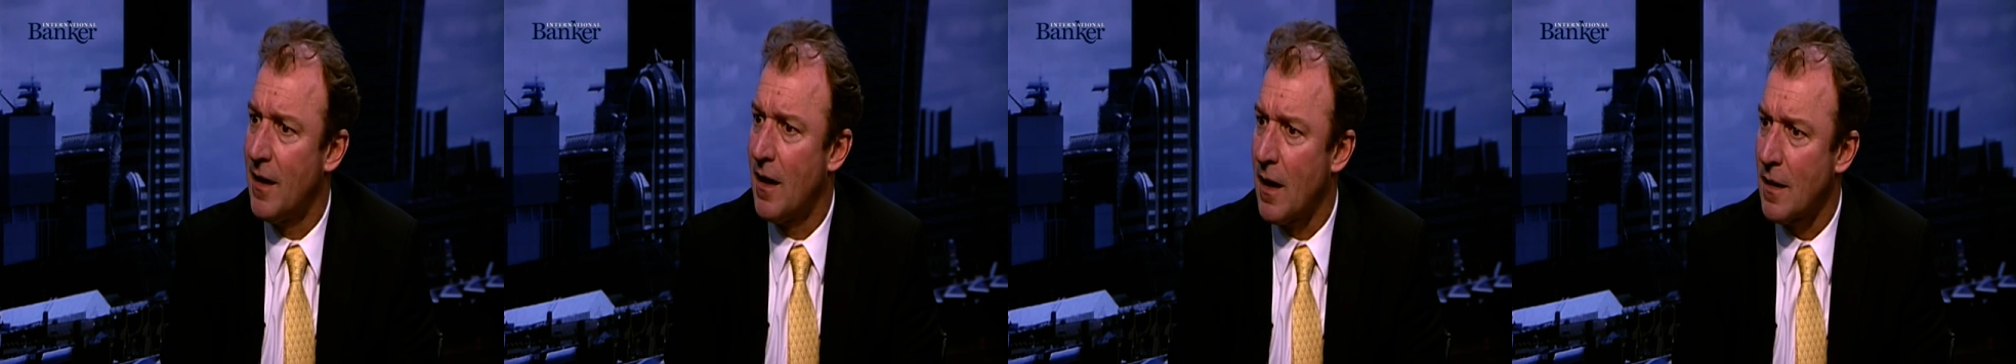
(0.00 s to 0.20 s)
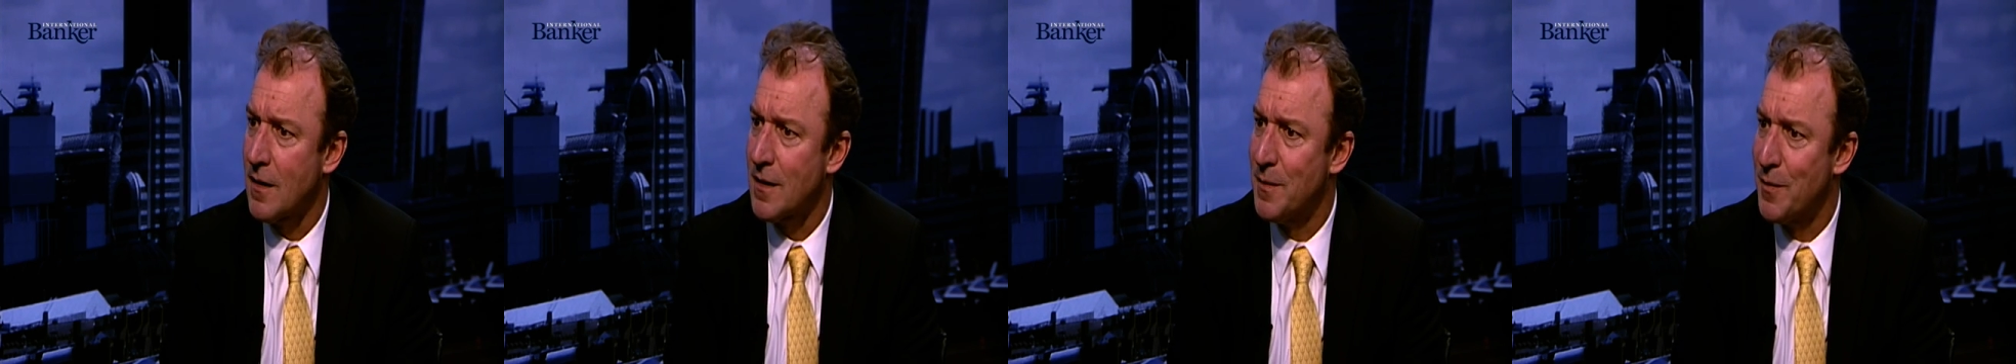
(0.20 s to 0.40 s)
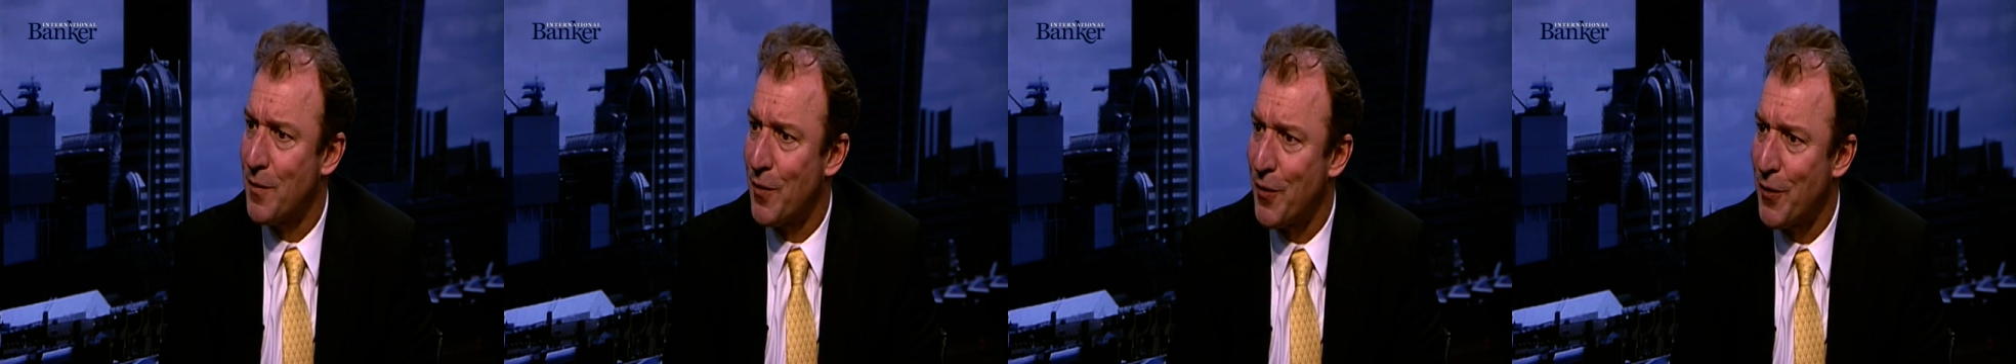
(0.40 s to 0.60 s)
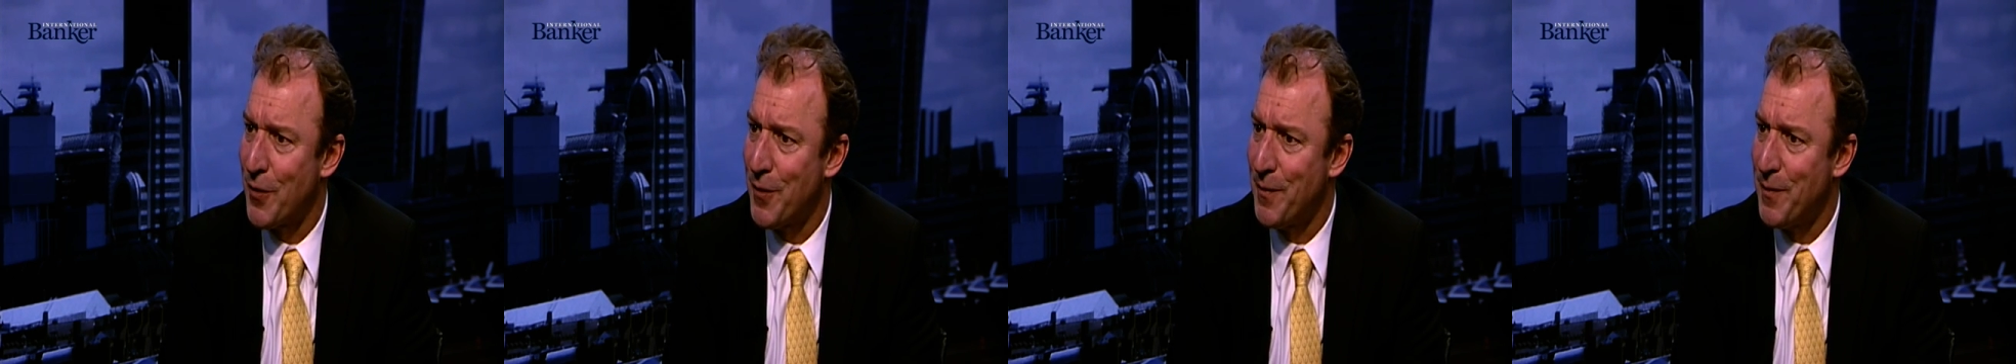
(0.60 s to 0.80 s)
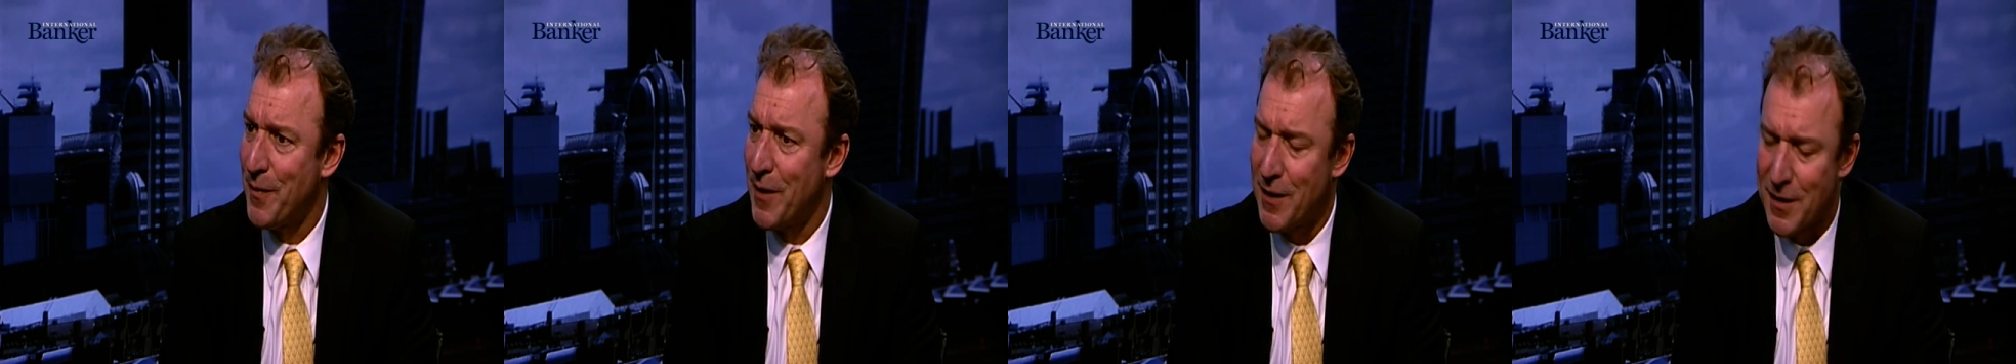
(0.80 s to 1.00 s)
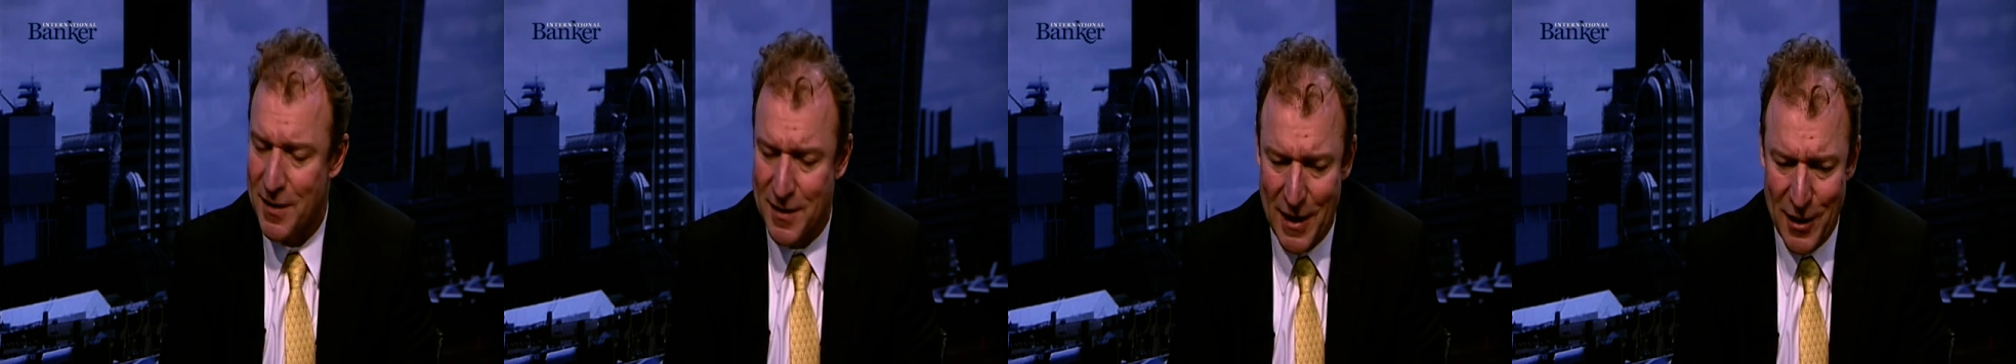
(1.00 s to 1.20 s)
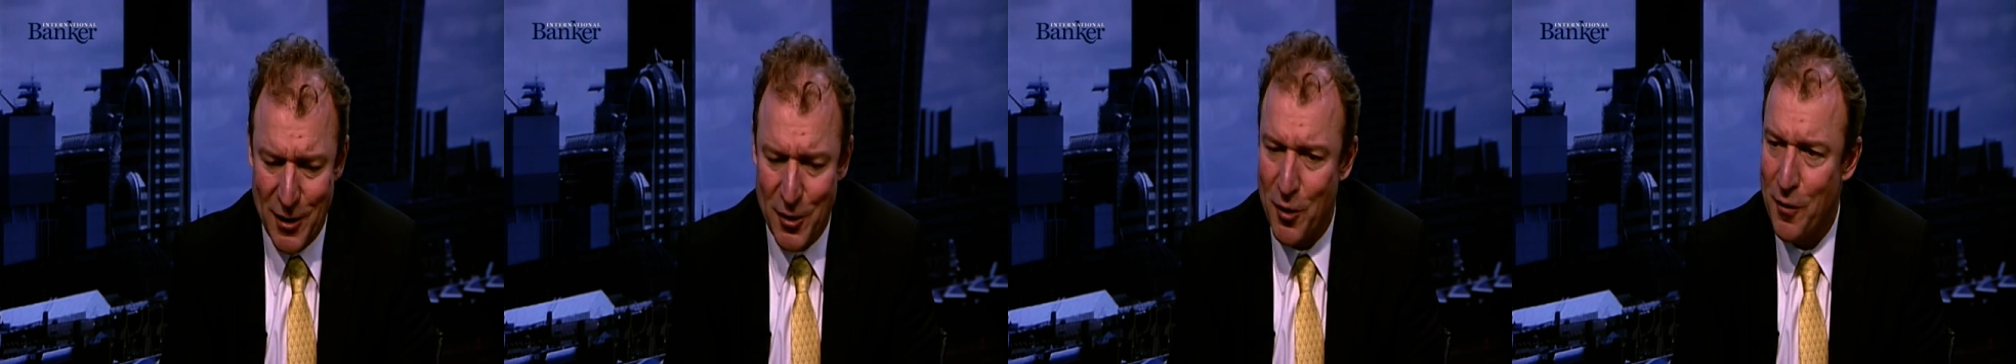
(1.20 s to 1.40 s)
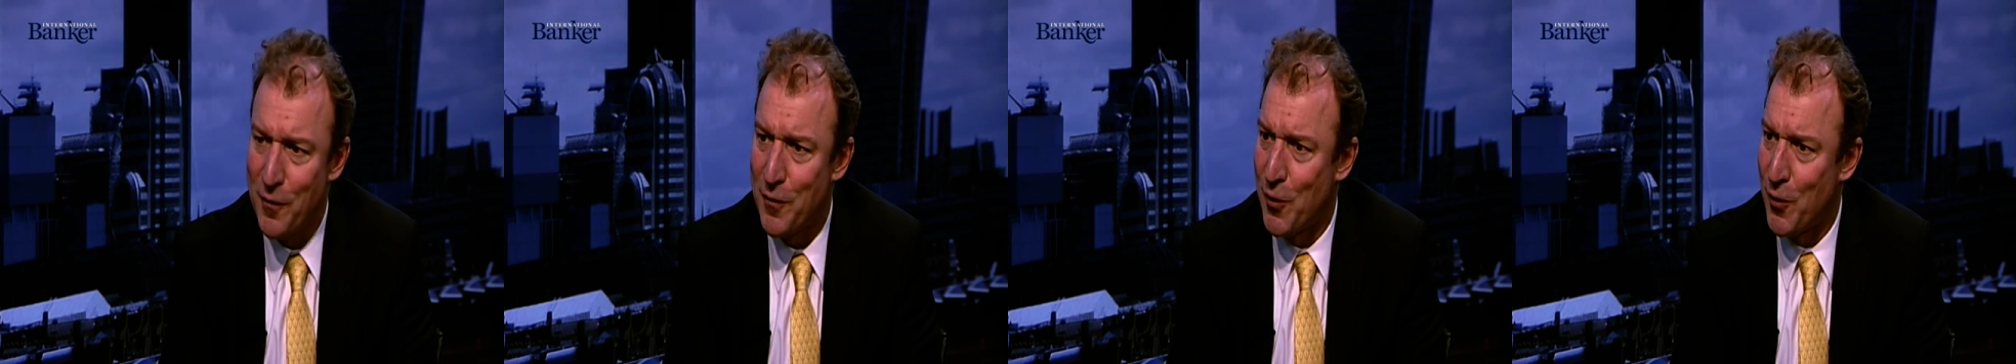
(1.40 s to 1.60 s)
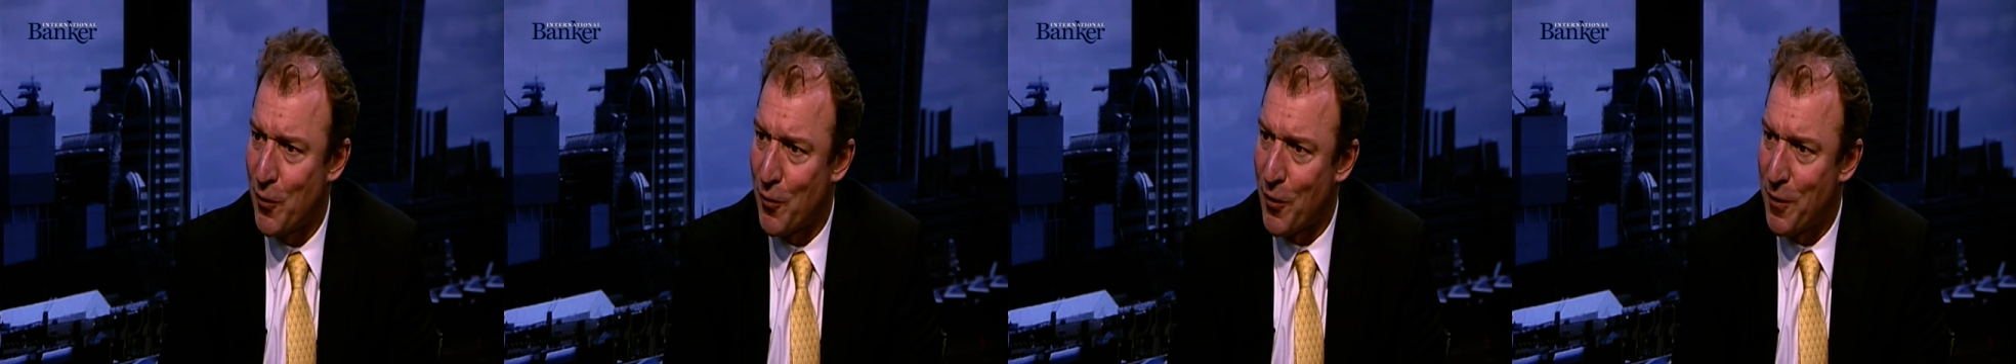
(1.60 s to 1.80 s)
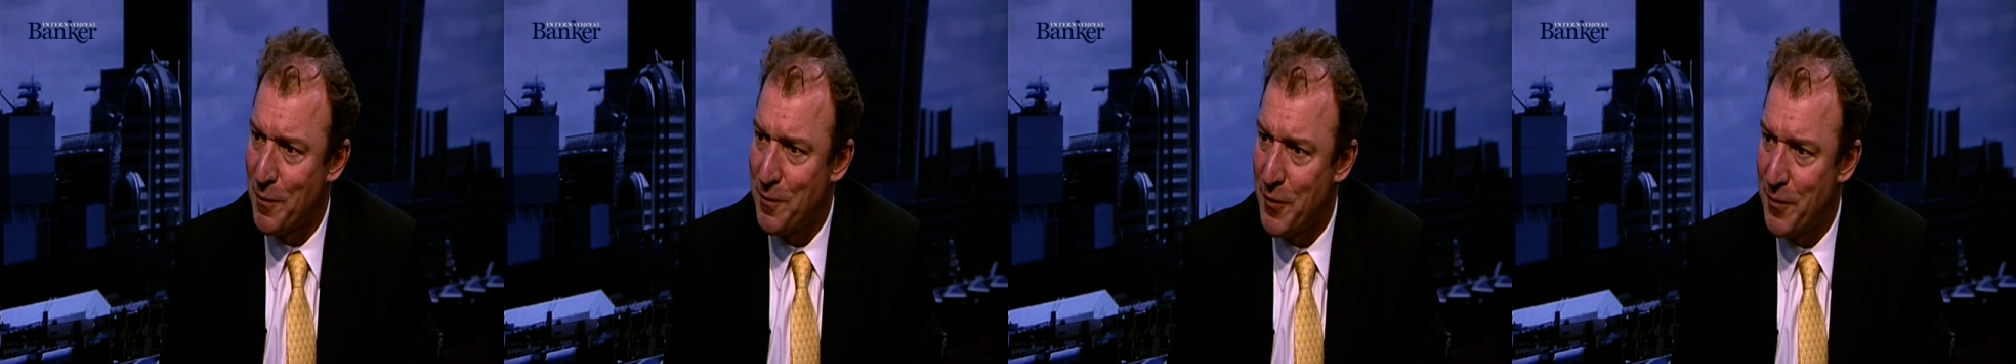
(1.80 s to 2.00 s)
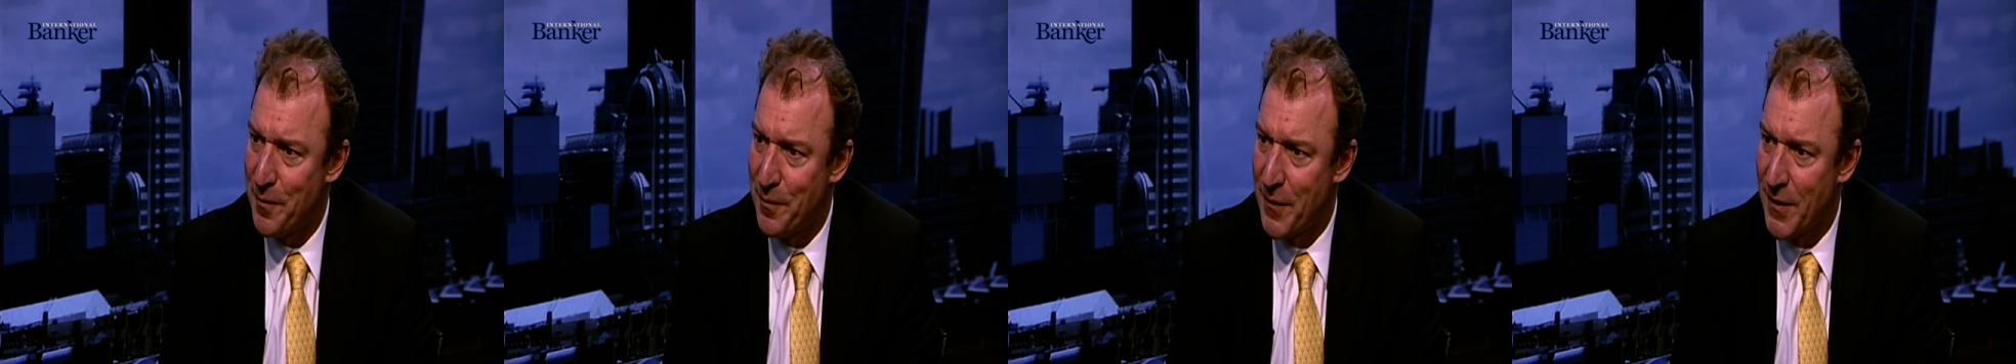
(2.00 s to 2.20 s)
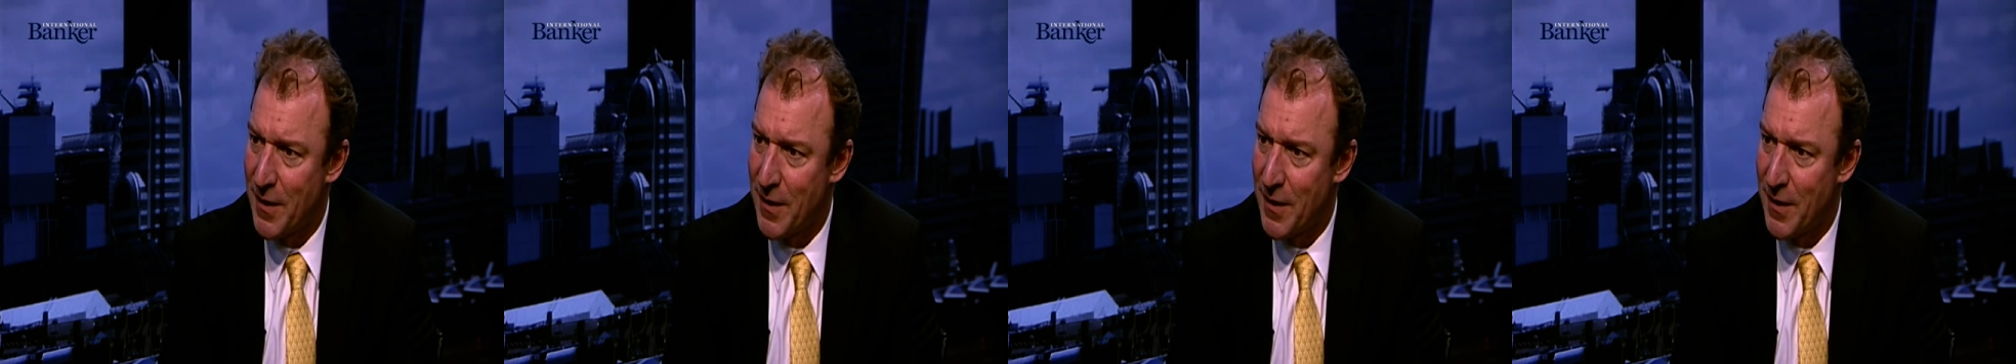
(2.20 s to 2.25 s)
in Luxembourg, in the center of Europe,